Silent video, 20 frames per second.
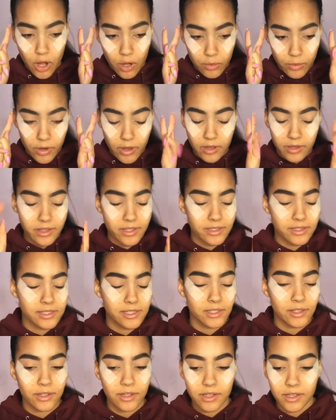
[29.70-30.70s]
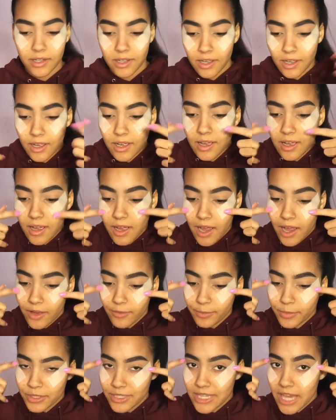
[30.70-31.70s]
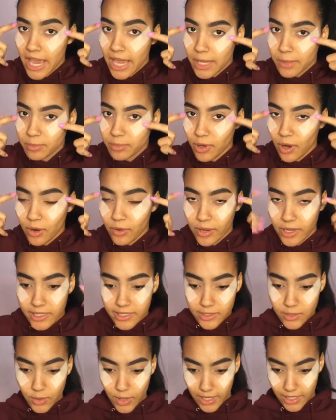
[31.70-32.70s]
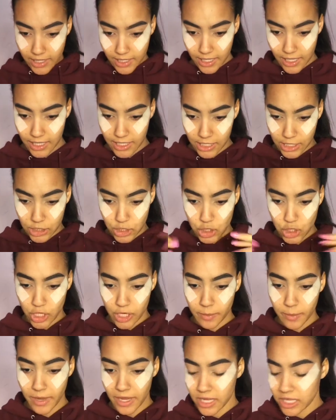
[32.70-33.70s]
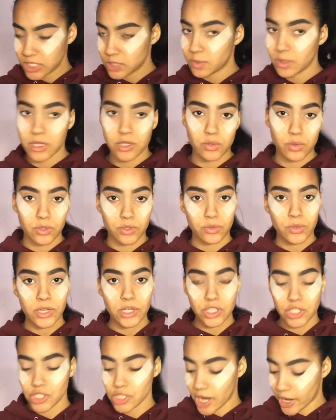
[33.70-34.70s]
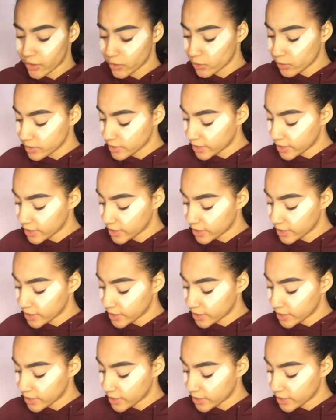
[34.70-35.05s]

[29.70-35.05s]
all, uh, concealer, I have put tape already so I can get a sharp edge because we're doing shadow